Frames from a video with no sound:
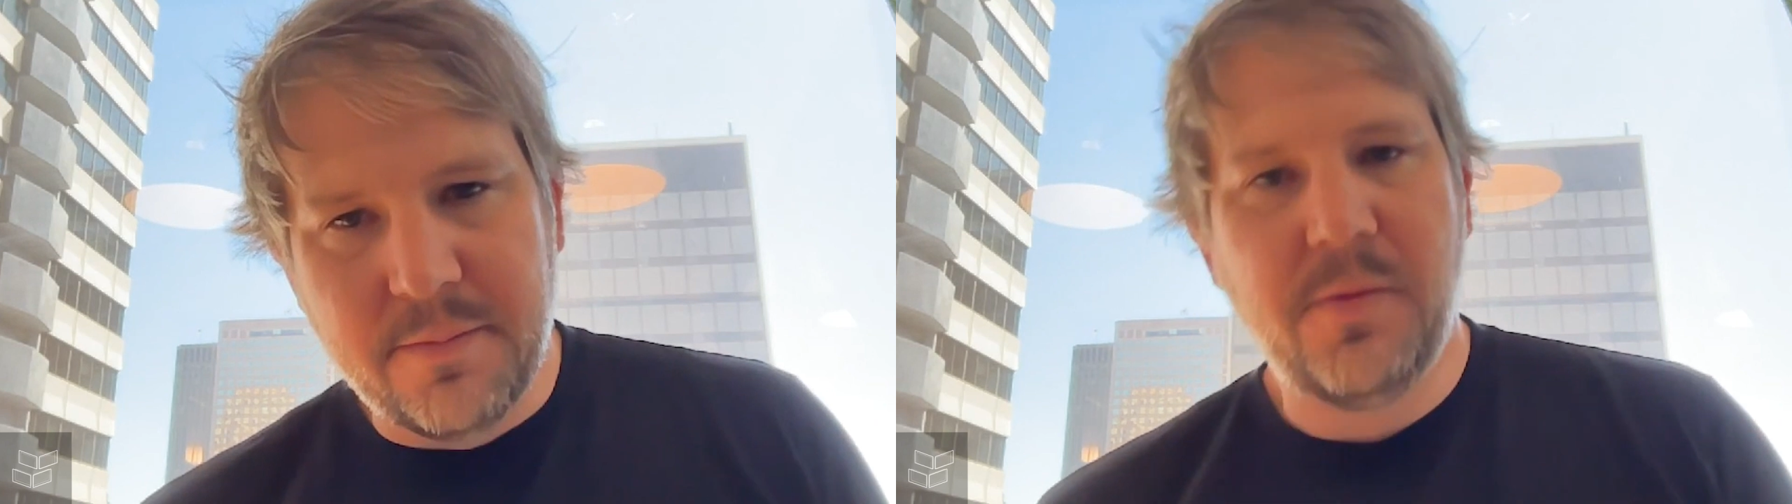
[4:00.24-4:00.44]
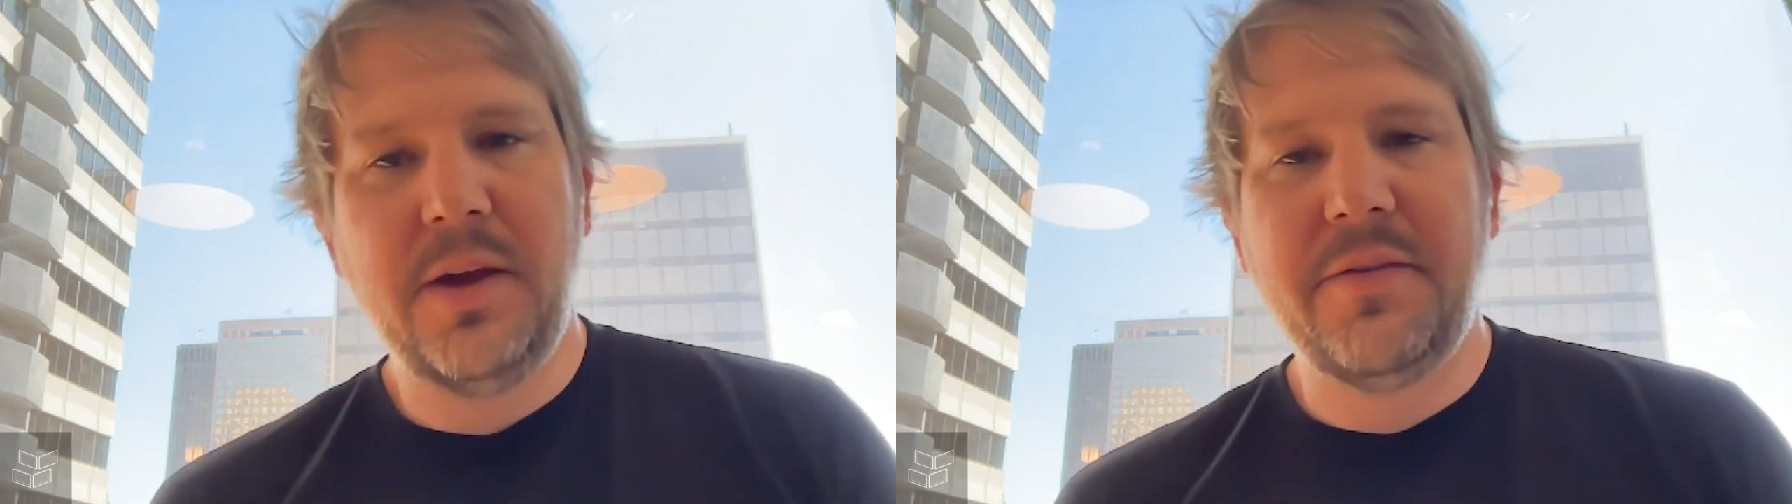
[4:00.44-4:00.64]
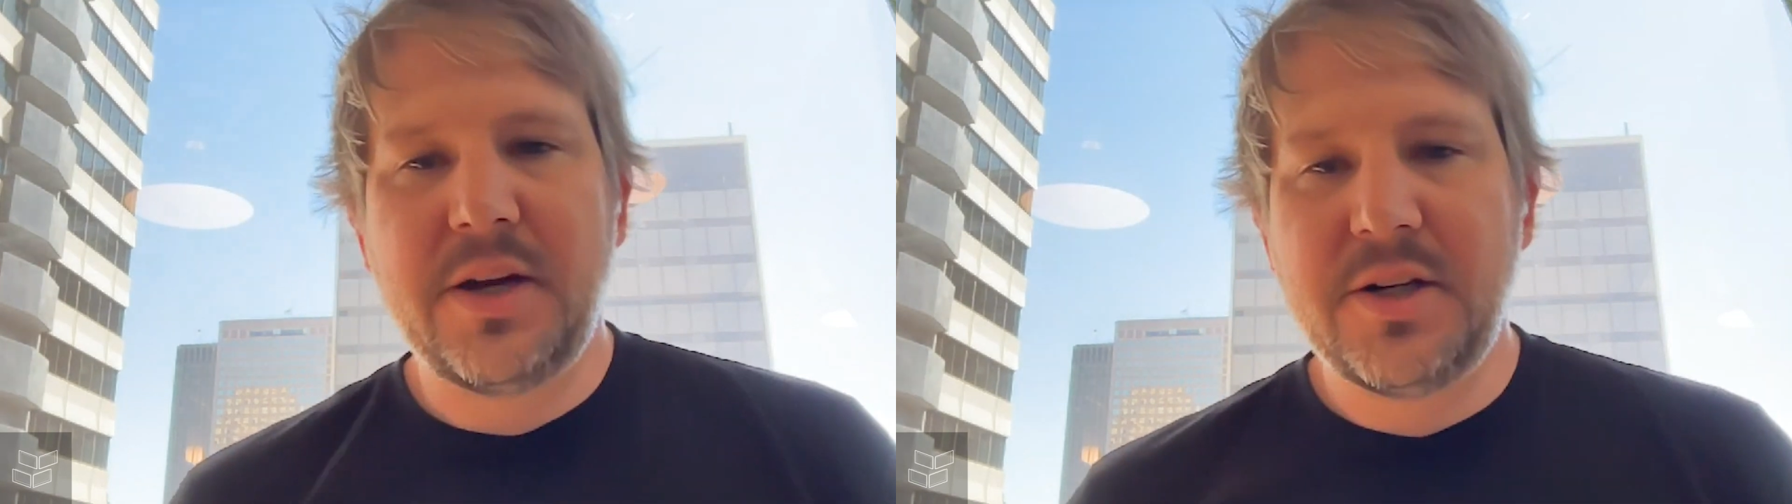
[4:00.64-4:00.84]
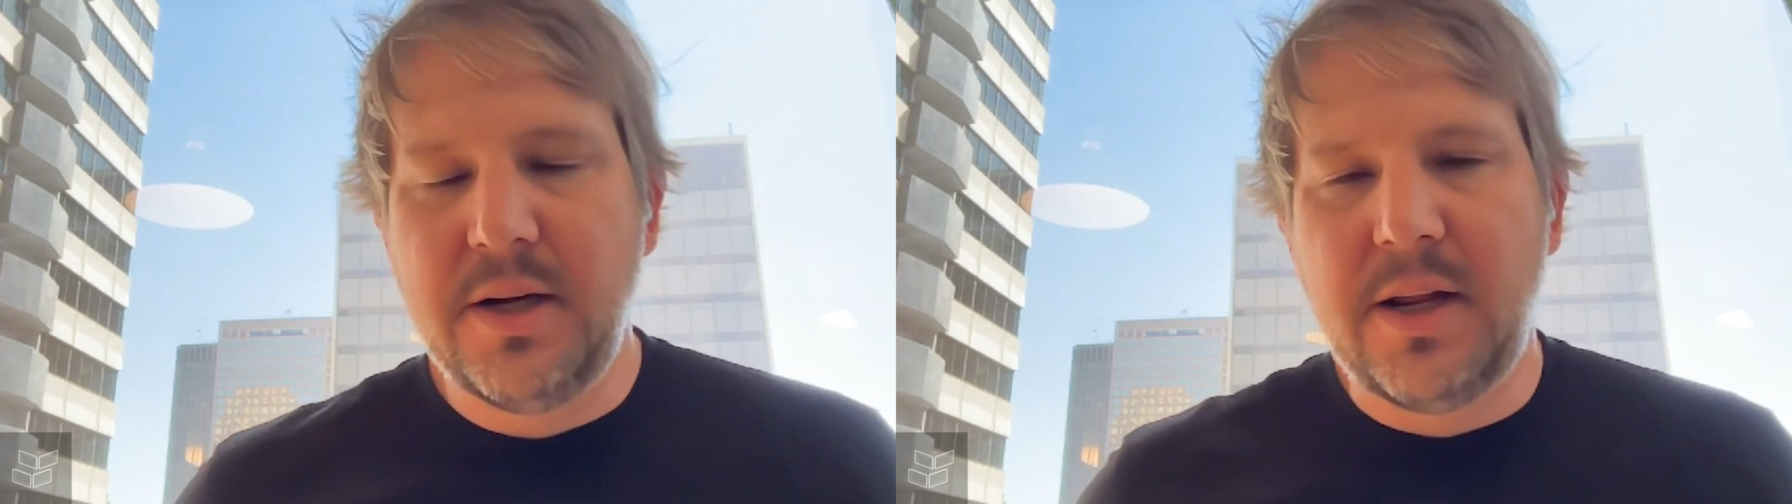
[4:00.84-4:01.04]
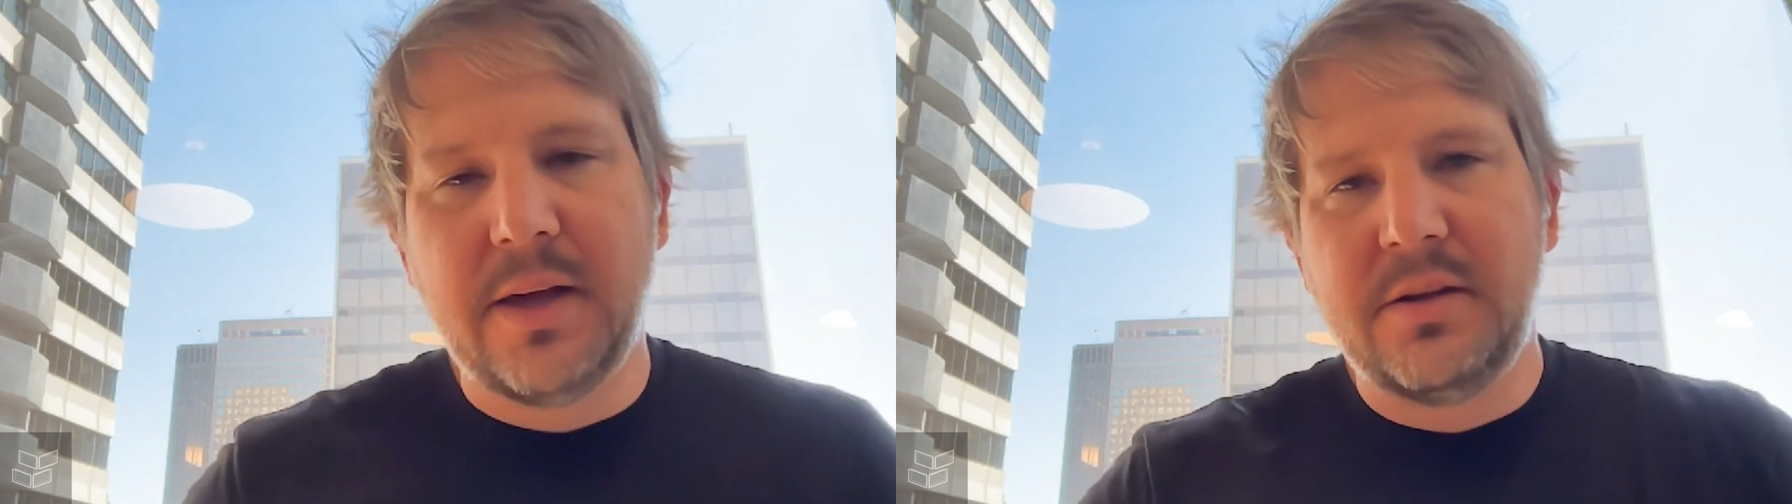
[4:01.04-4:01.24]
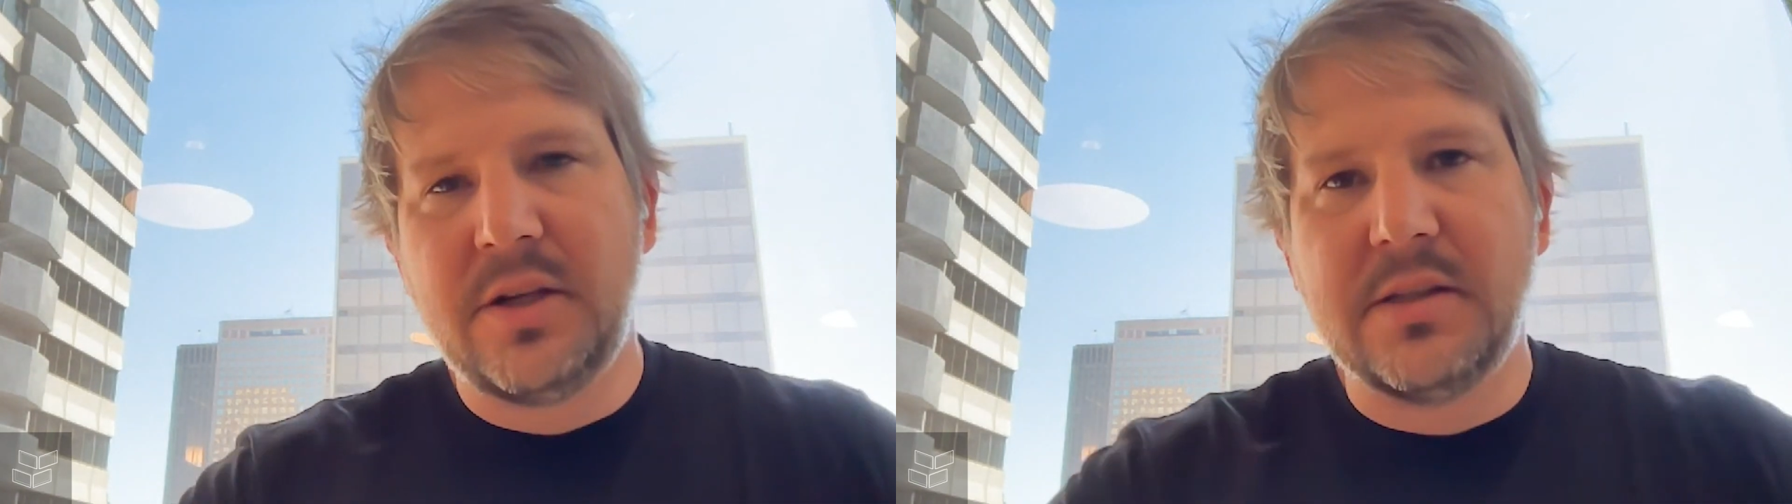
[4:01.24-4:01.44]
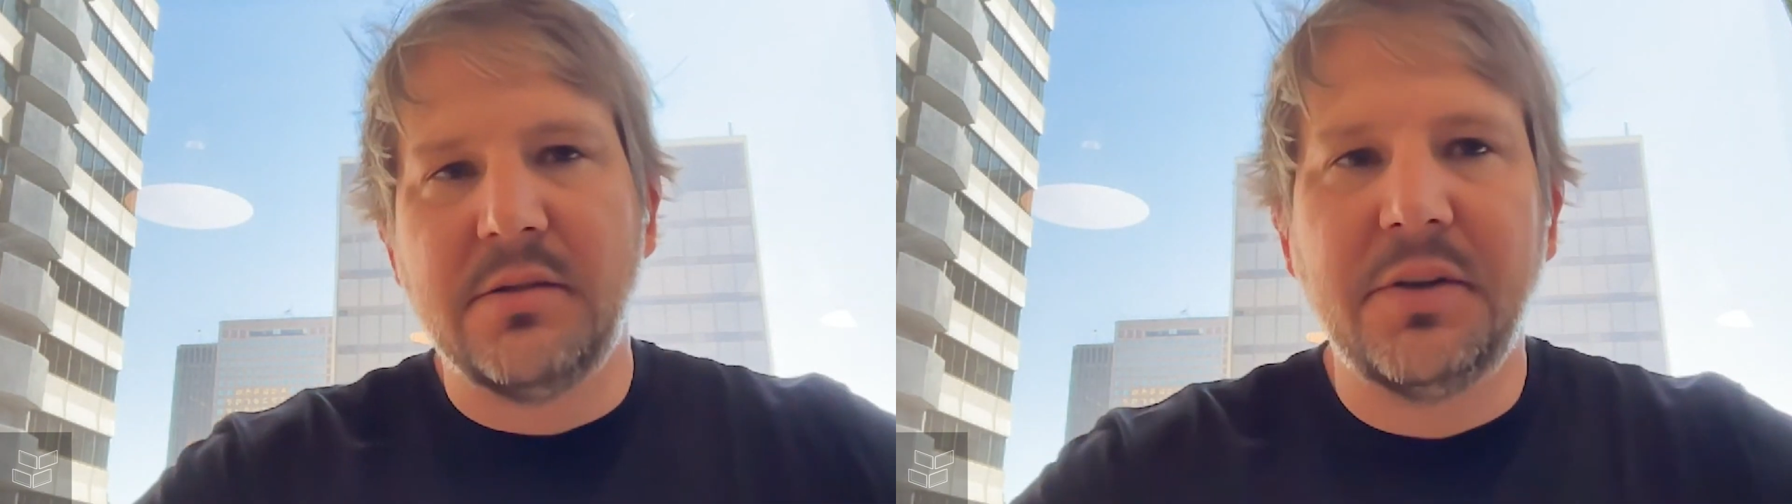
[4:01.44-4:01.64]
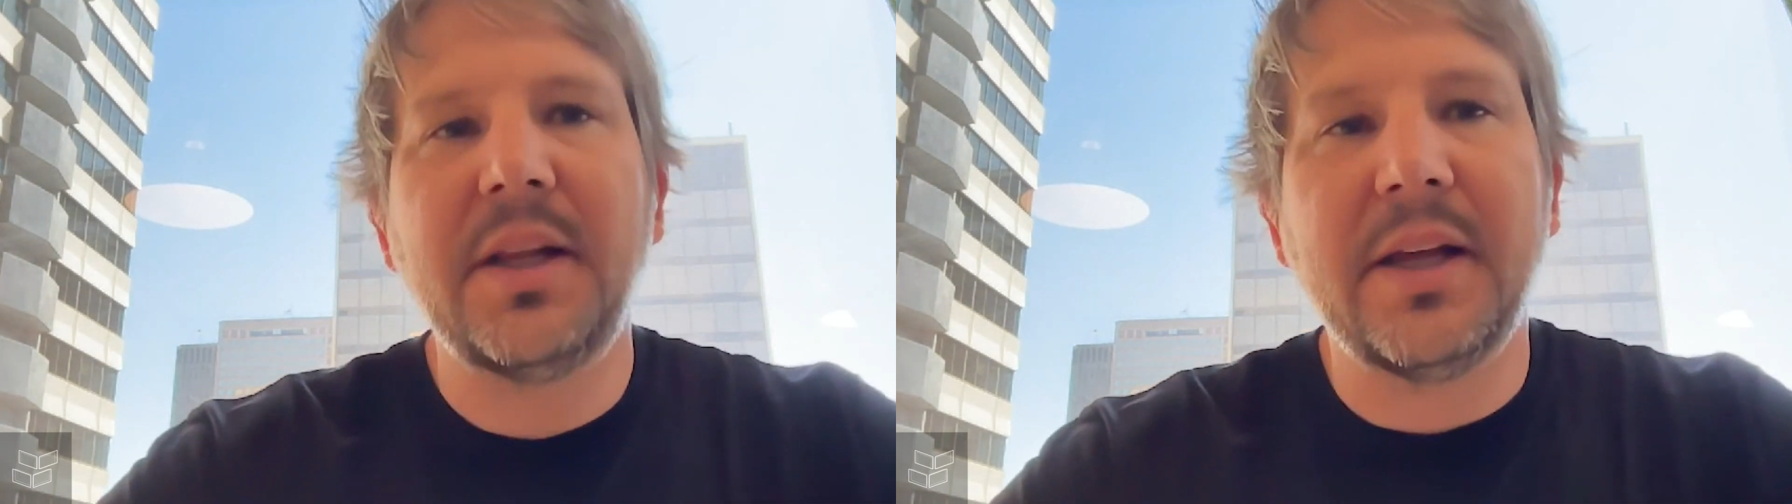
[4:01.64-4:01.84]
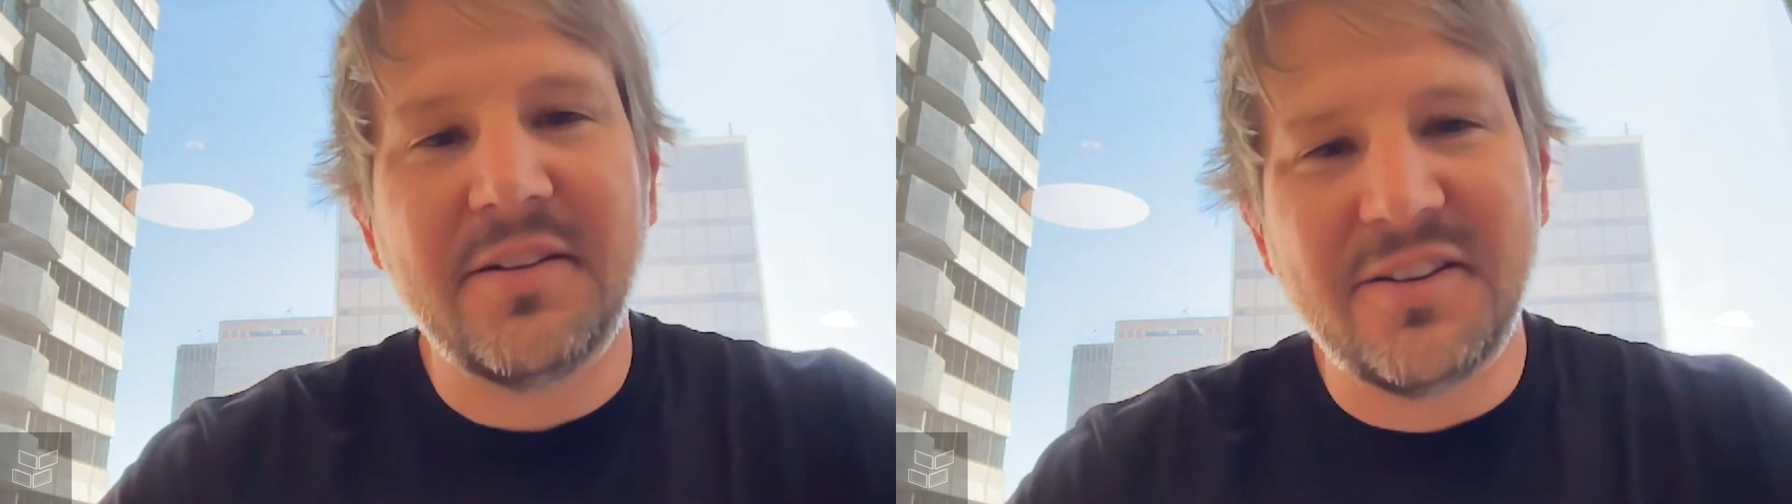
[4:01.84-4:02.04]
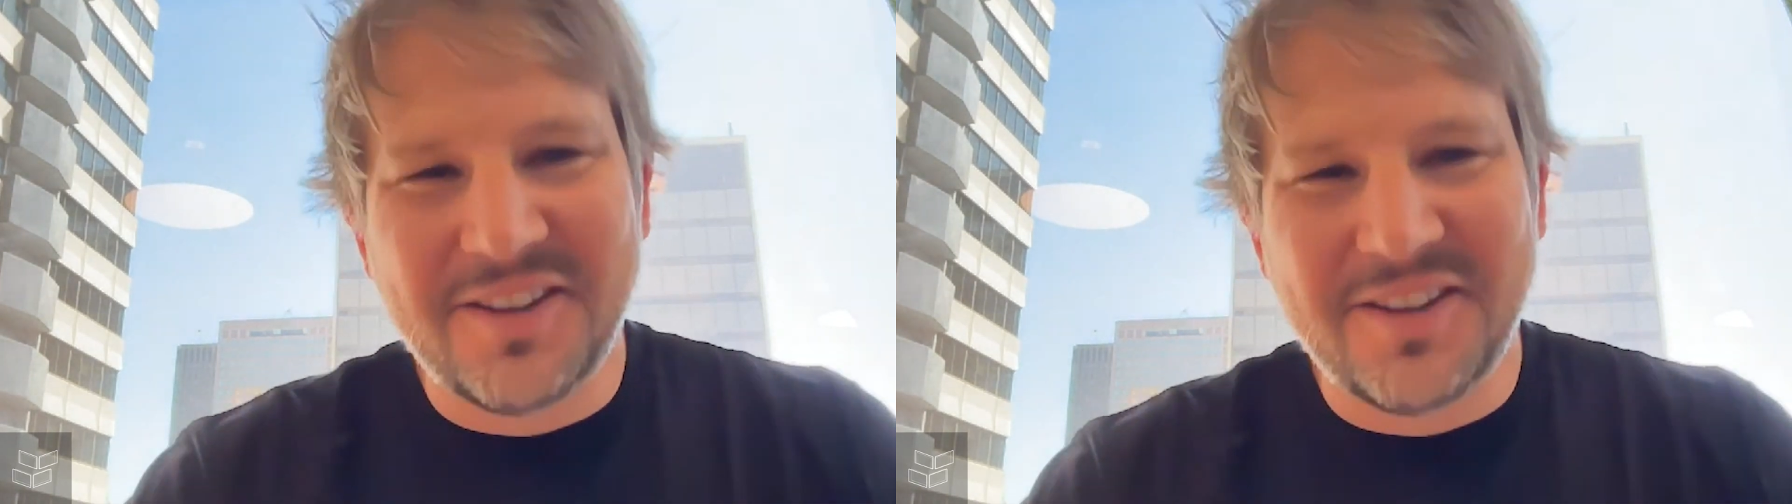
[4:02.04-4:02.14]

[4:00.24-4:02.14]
we have actually like just over like,